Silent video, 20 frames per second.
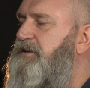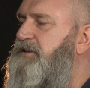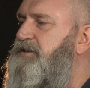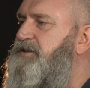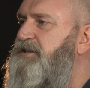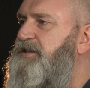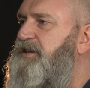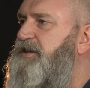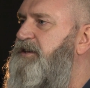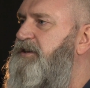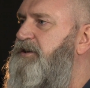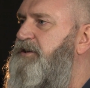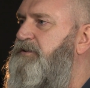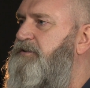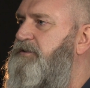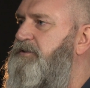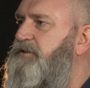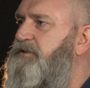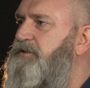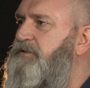see,
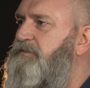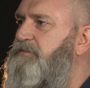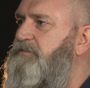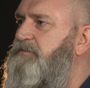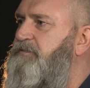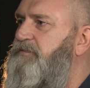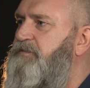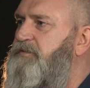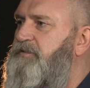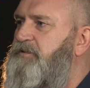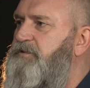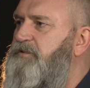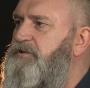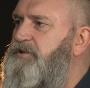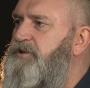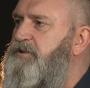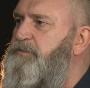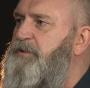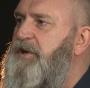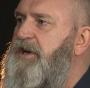
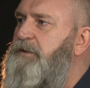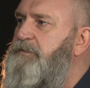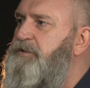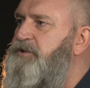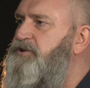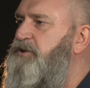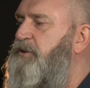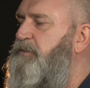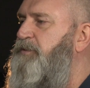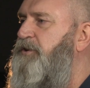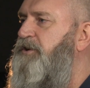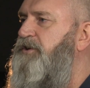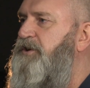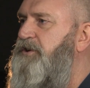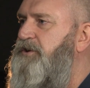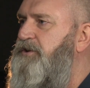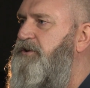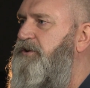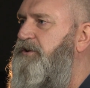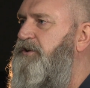your paper shop on
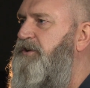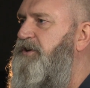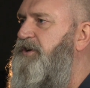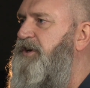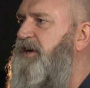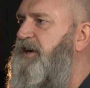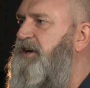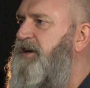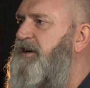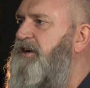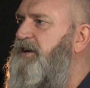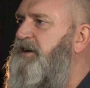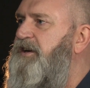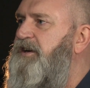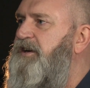the corner,